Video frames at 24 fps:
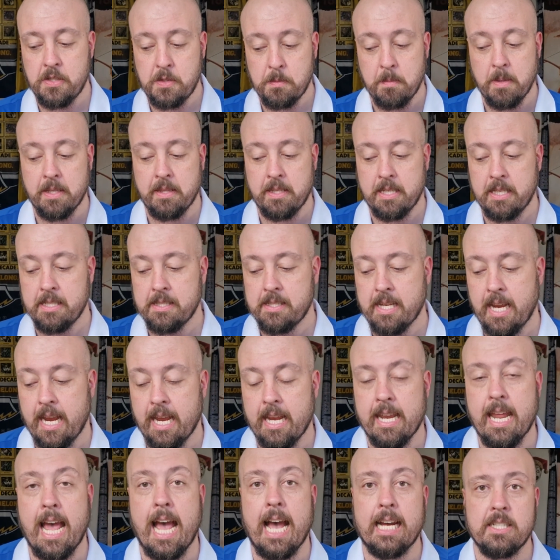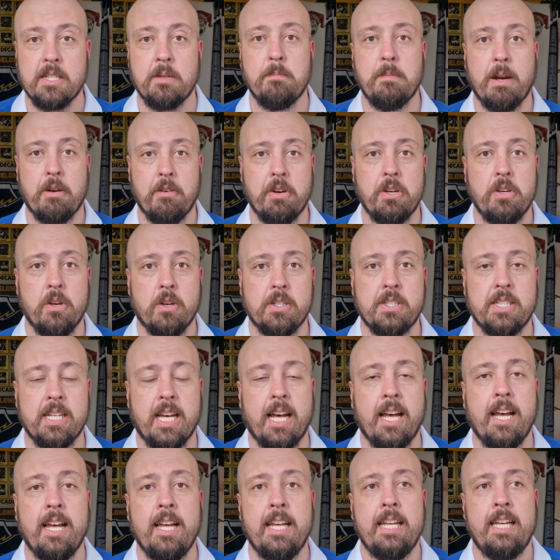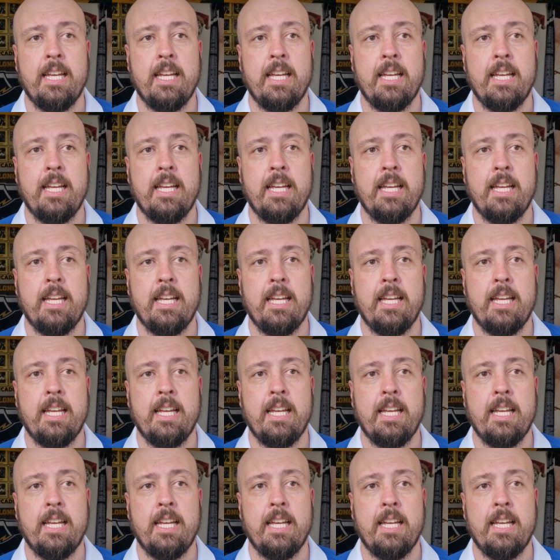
Smithies, and Atta Mariotta.